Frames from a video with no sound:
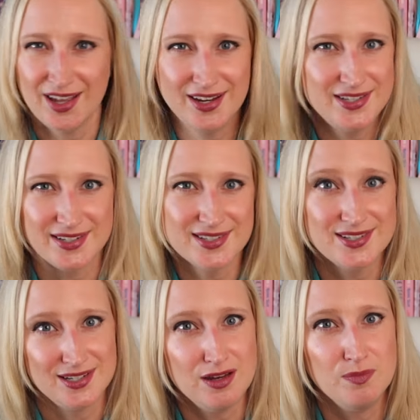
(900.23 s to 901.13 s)
and it doesn't
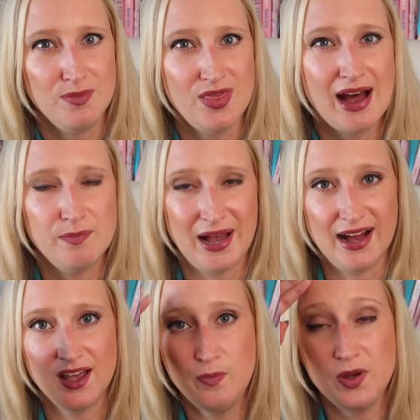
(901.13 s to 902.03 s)
seem that
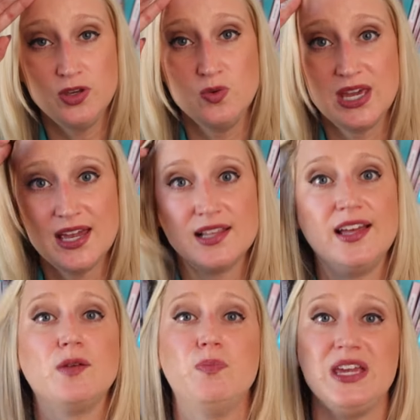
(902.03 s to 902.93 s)
bad, but you get
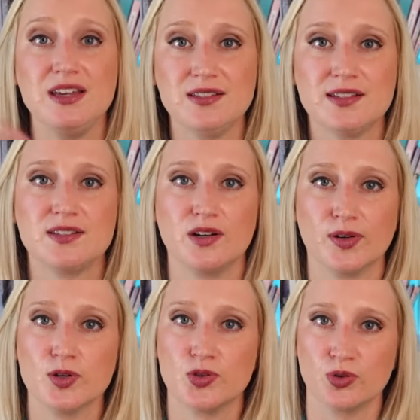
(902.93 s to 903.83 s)
like pieces of
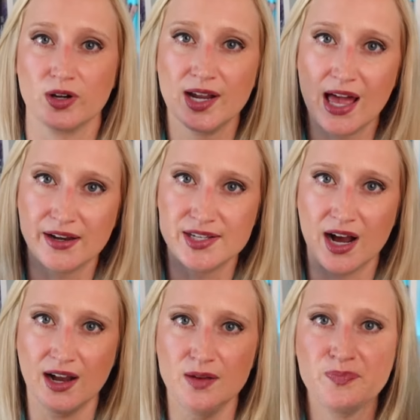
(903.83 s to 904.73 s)
her story at a
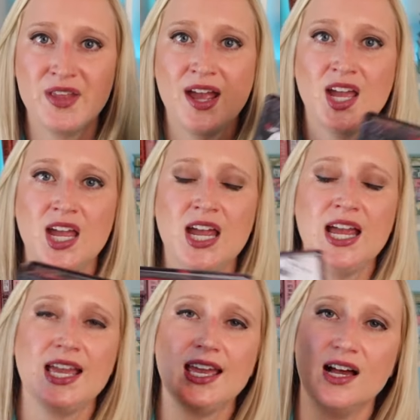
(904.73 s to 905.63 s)
time.
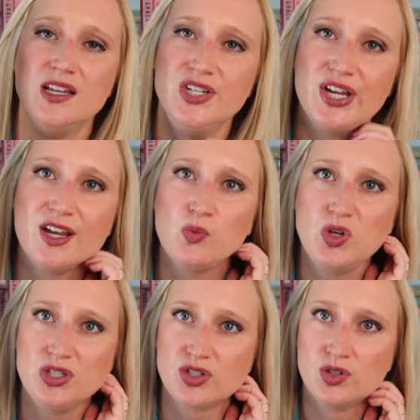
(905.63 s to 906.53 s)
And it
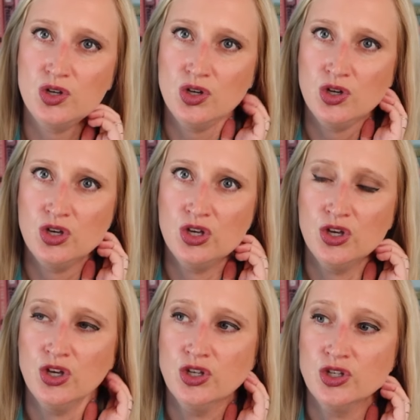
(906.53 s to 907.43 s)
was
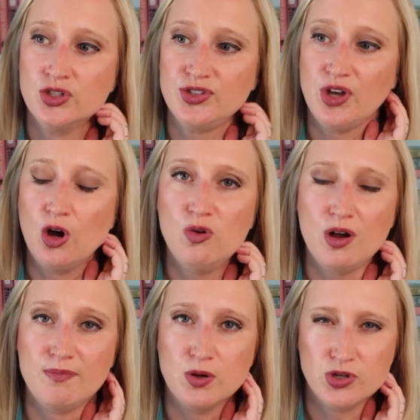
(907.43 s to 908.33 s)
so
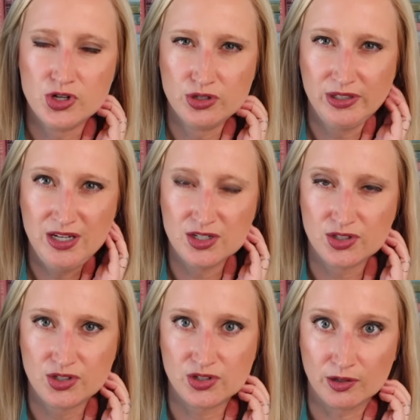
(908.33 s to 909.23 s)
emotionally
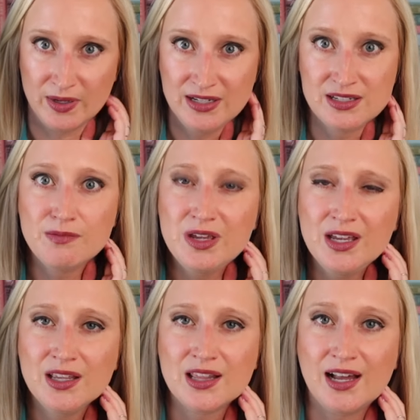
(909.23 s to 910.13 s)
disturbing to
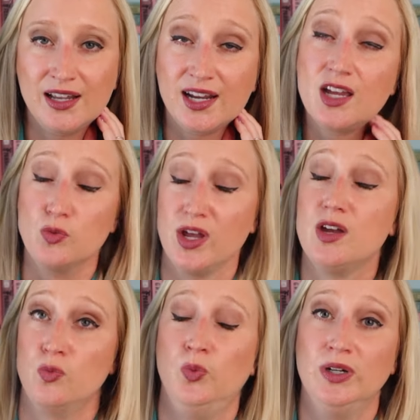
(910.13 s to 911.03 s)
me that like
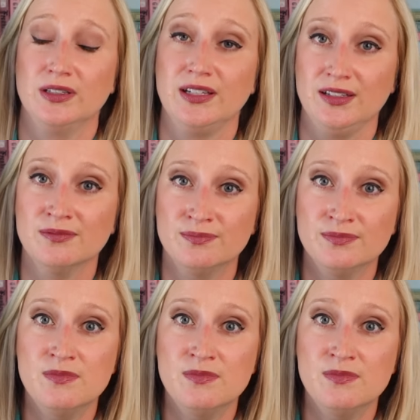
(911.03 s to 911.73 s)
it really,